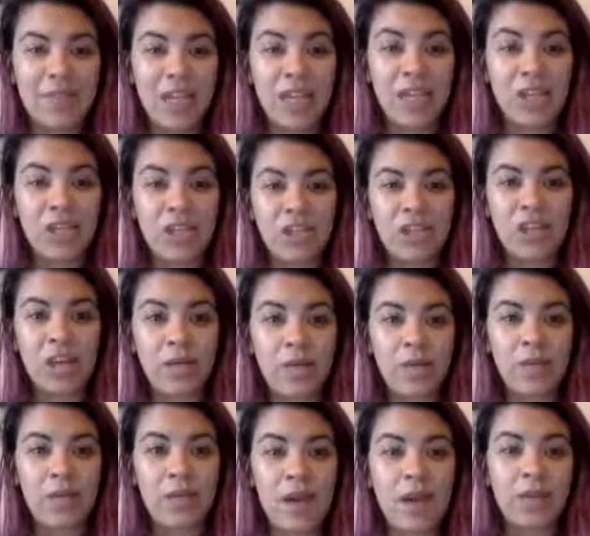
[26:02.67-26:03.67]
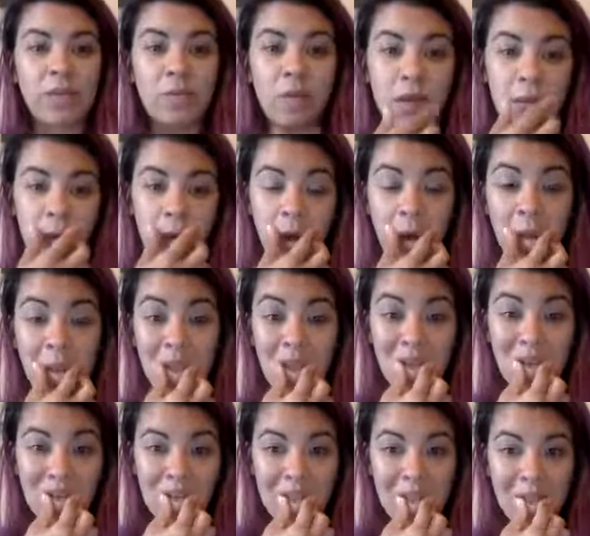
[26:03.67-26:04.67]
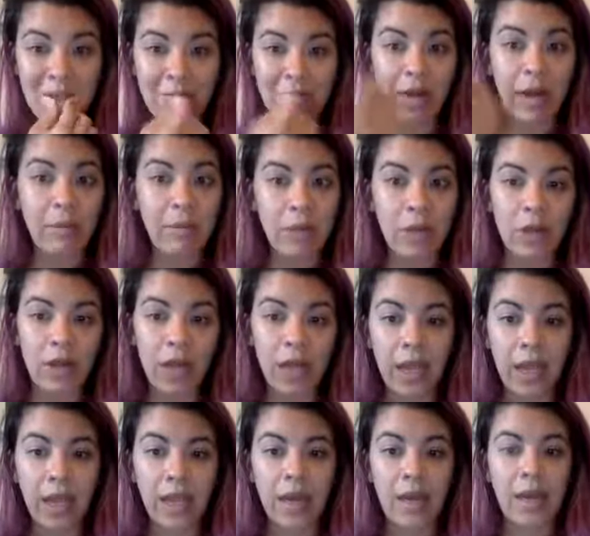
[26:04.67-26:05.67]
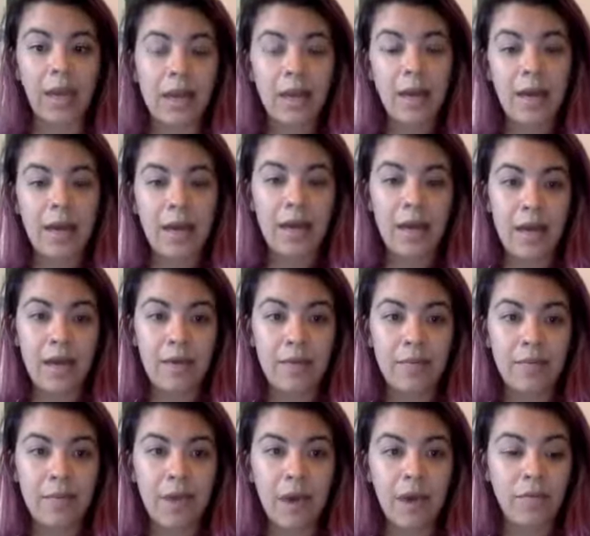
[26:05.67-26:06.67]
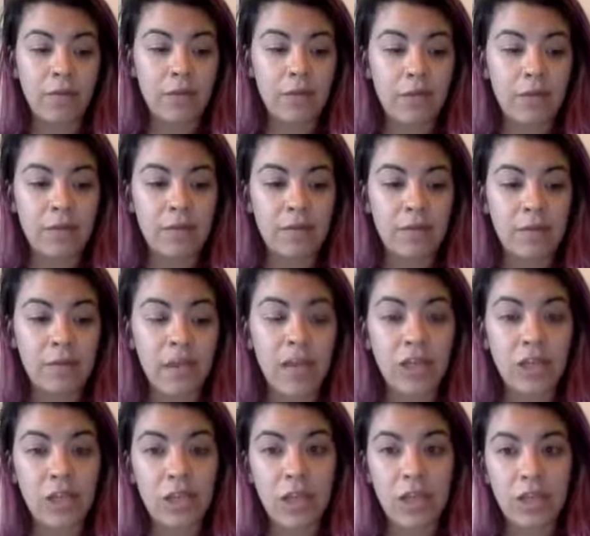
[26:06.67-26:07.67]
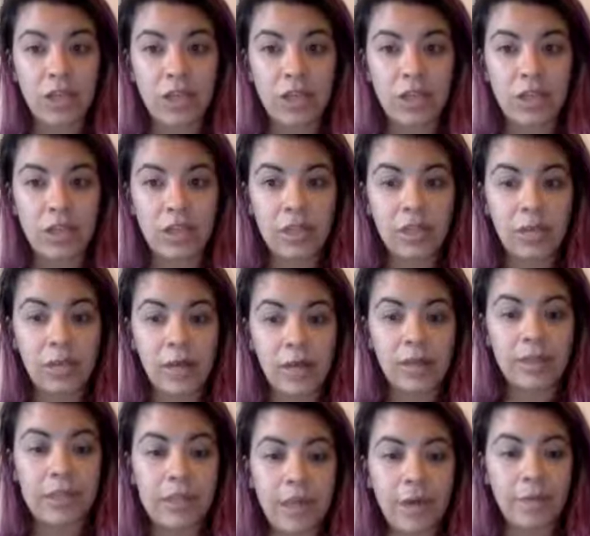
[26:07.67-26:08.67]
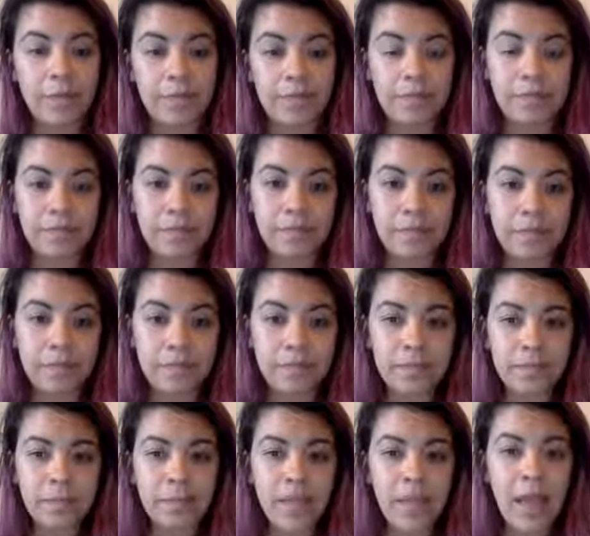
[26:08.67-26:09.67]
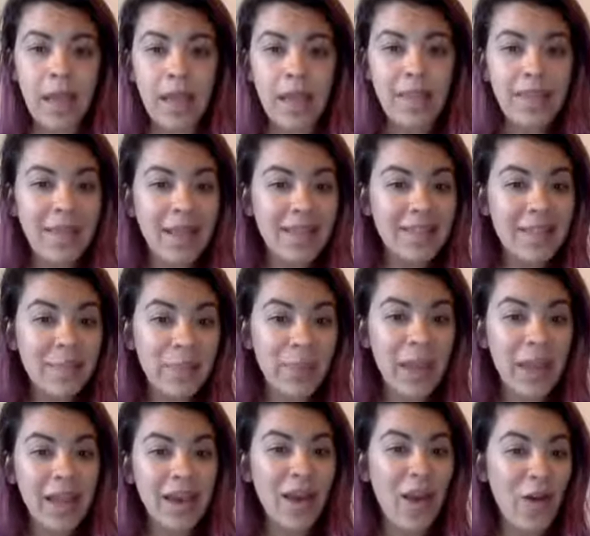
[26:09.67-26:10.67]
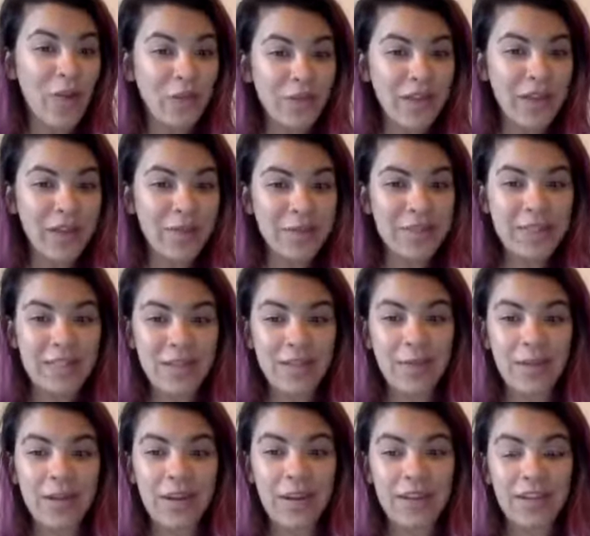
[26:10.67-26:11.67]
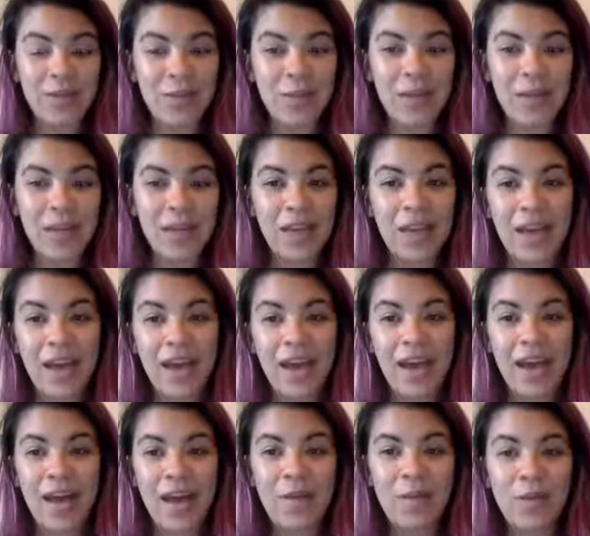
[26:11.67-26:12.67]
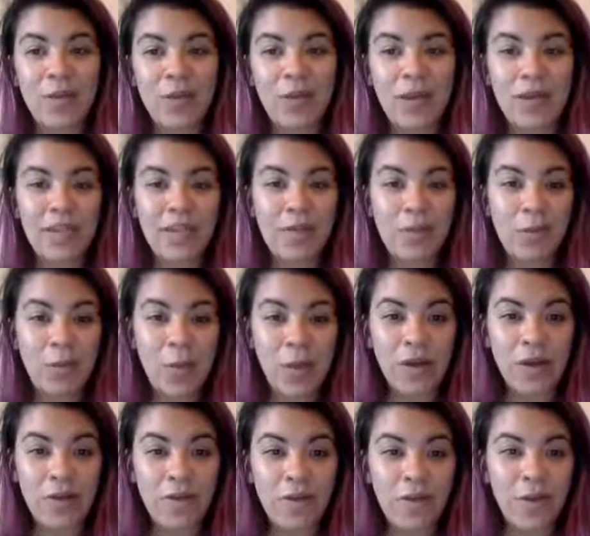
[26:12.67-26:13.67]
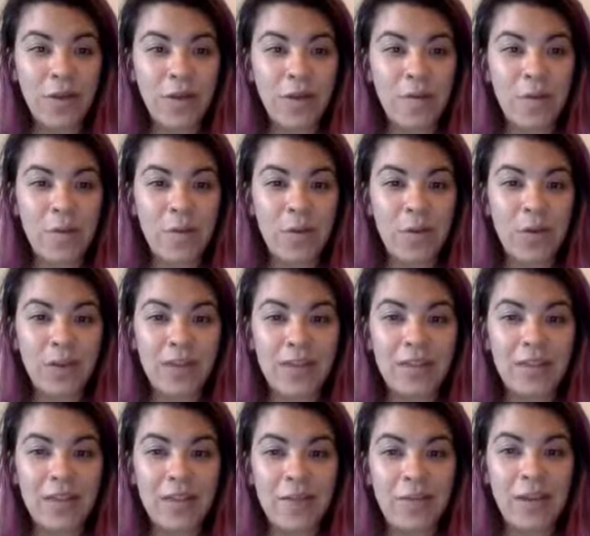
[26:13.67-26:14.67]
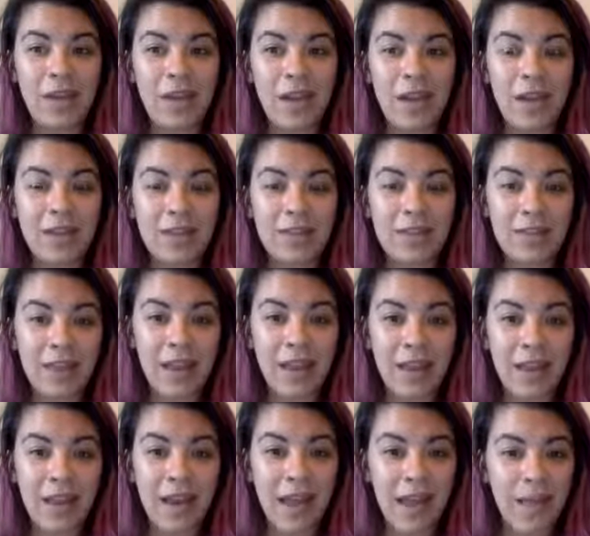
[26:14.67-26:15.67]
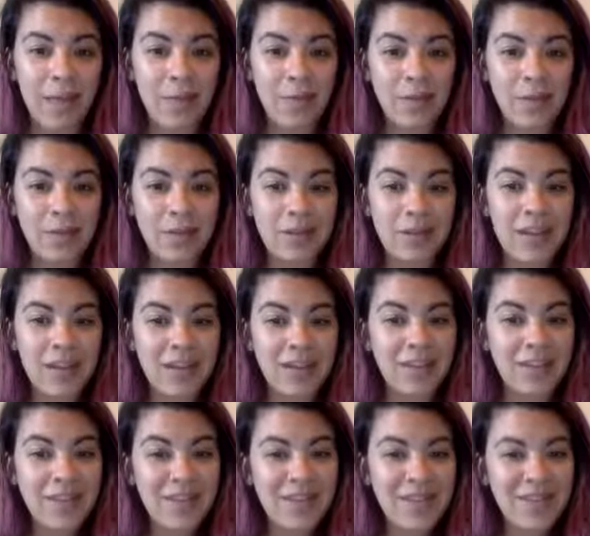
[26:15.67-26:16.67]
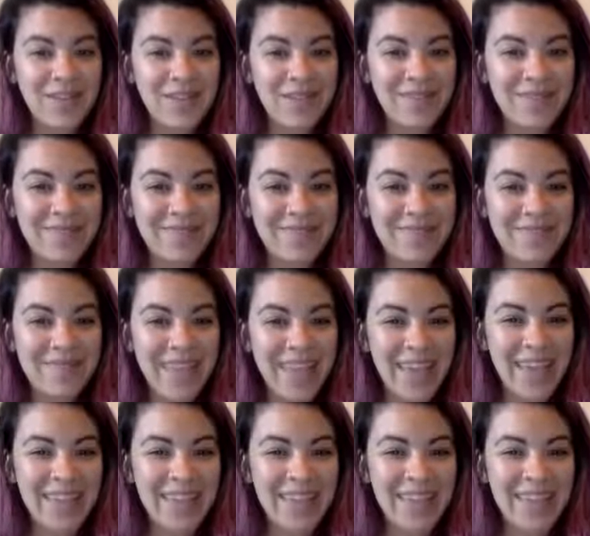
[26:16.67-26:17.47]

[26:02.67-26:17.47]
just share with you guys what I'm currently using, what I'm learning, and um, offer some education to you all. So that's the plan. Hopefully, I will see you all next week. Um, you guys have a wonderful Memorial Day weekend, and I will talk to y'all soon. Bye.